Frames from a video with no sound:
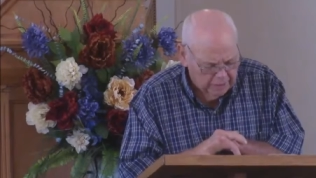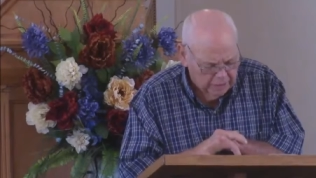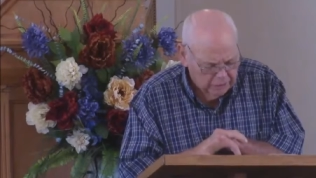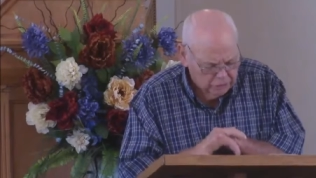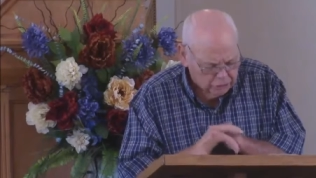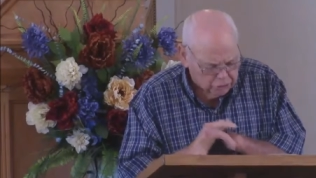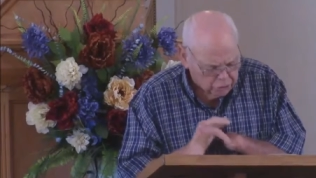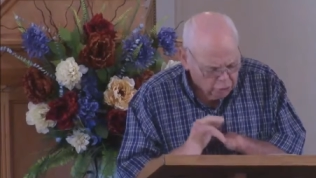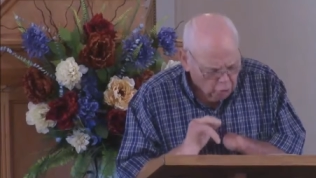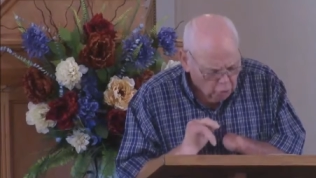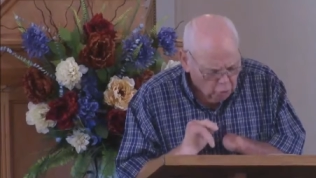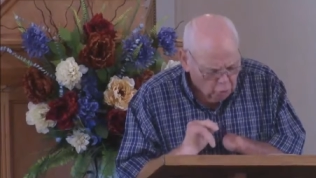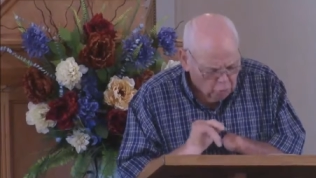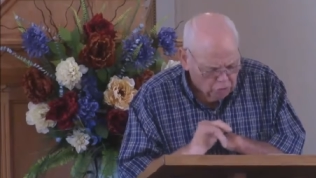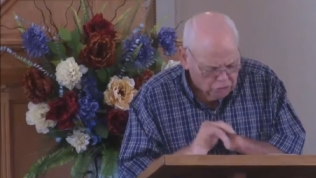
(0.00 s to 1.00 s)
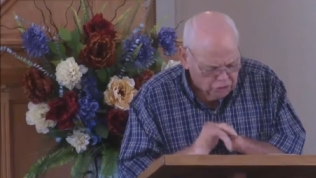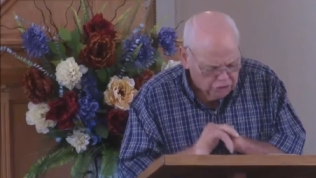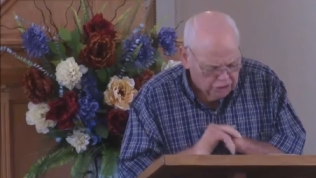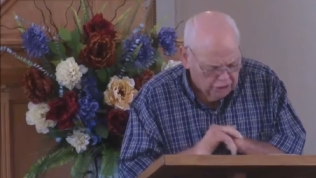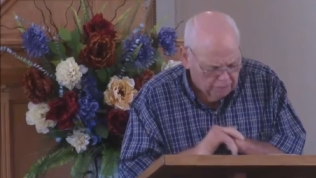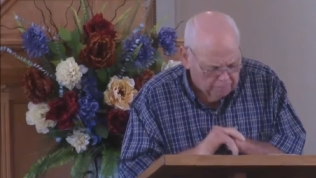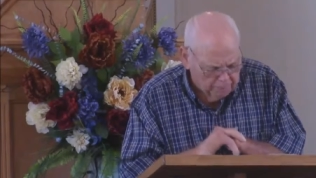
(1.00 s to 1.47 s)
So was
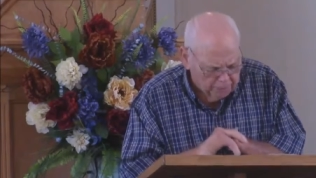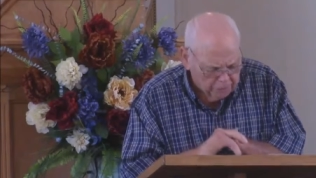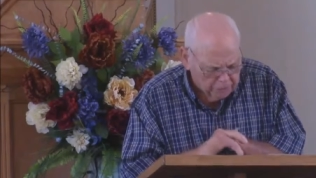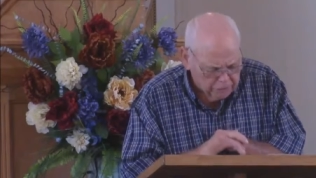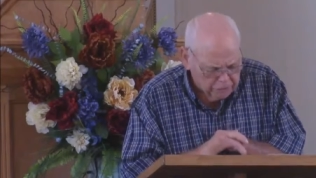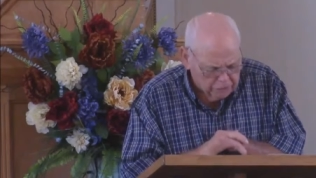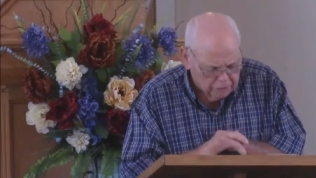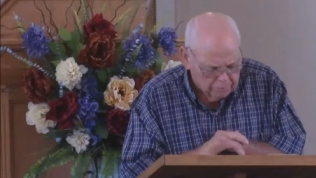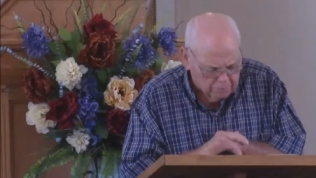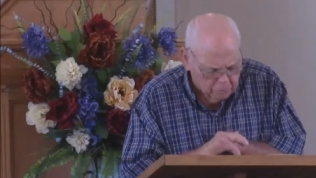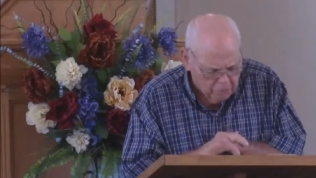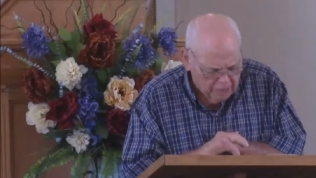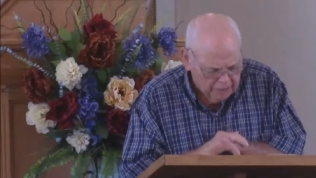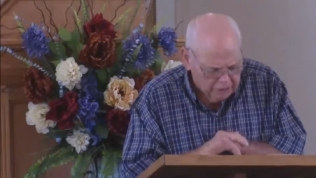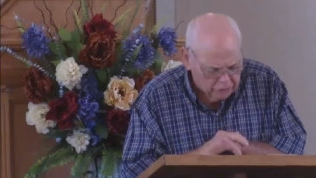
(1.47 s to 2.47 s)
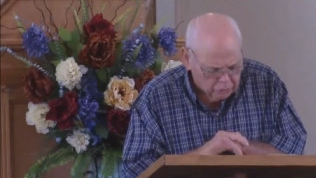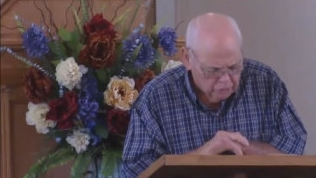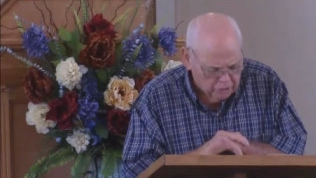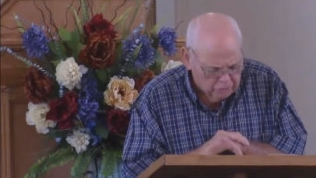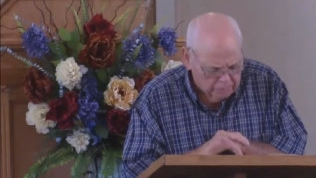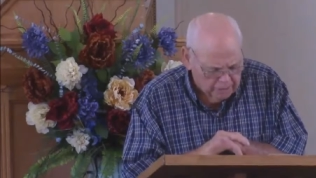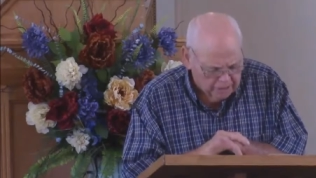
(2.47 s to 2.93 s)
the appearance of the brightness
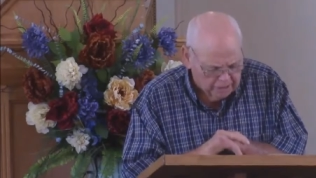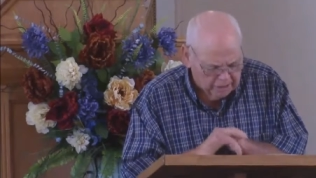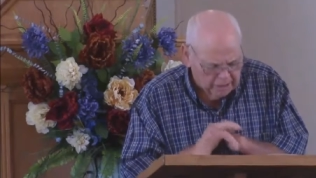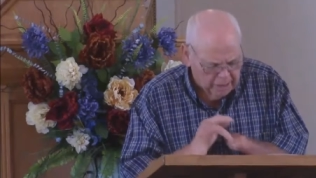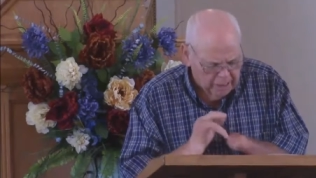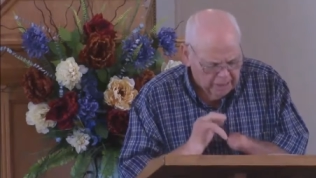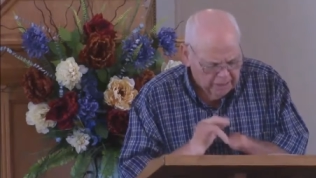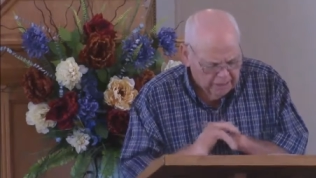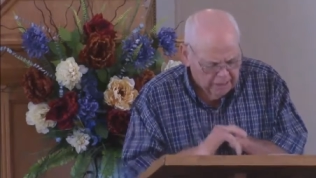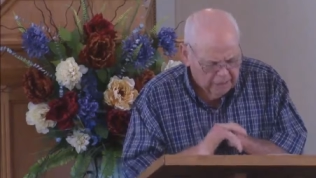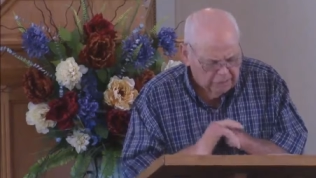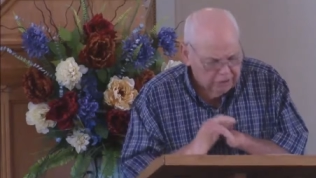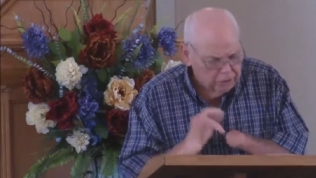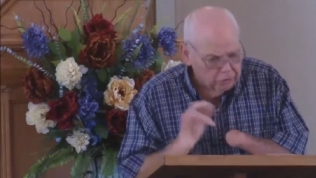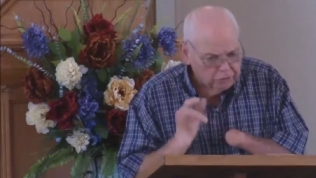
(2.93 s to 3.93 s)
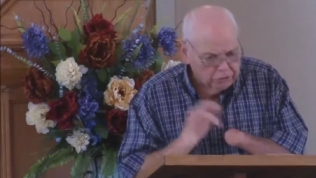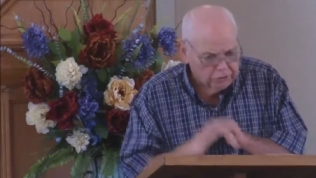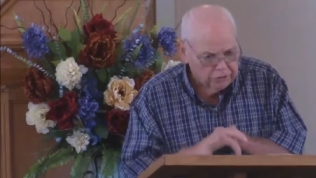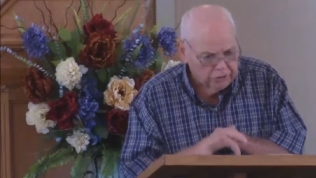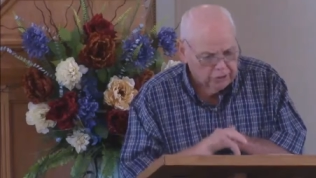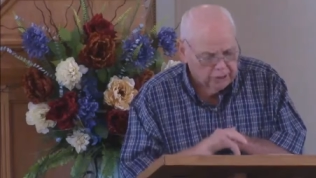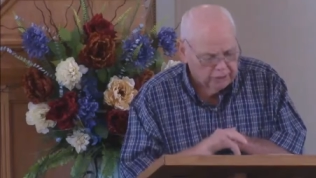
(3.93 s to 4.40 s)
round about it. Now, here's the
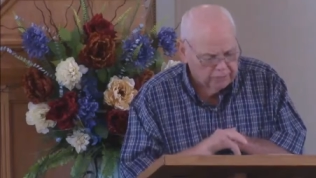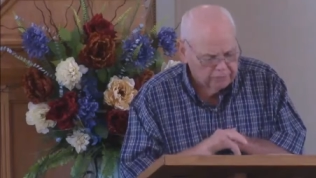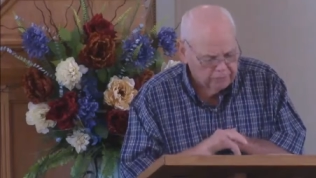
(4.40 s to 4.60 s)
thing.